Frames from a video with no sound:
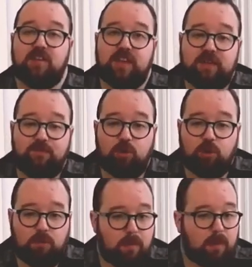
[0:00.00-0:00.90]
and
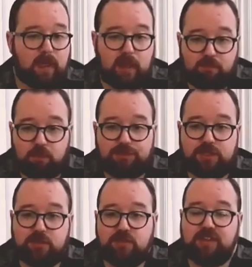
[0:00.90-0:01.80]
therefore a
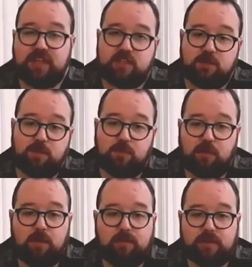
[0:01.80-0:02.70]
multitude of things could be
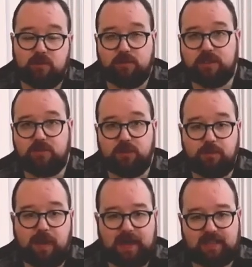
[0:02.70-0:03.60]
primary sources for the
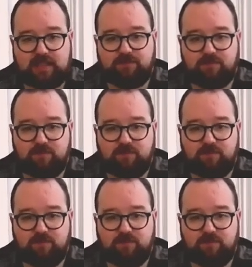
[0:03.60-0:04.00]
past.